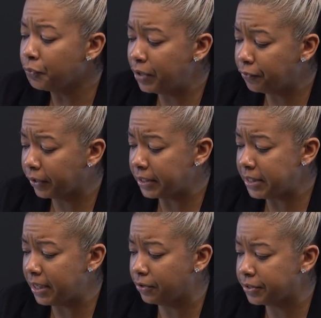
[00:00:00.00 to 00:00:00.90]
reefer
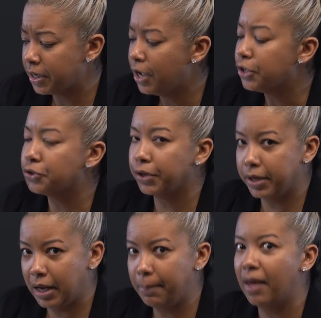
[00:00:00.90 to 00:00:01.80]
containers, you're
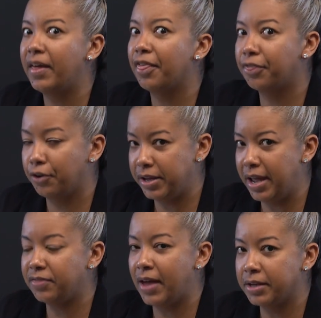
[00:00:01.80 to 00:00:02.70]
looking at about that
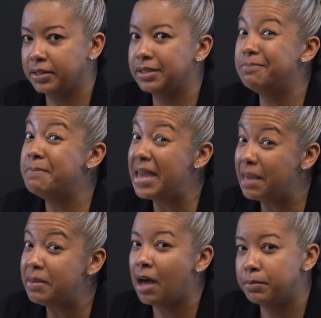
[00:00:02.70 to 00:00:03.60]
38,000,
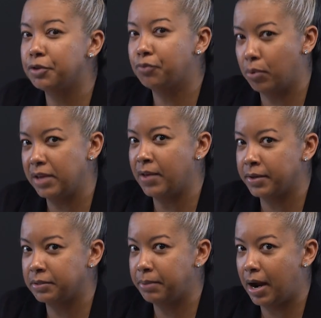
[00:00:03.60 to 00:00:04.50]
maybe up to
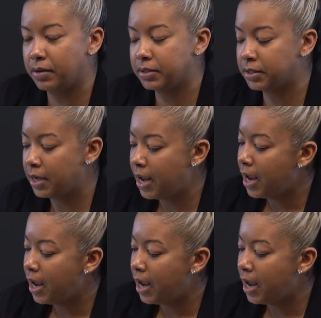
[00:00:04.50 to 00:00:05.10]
40,000 pounds.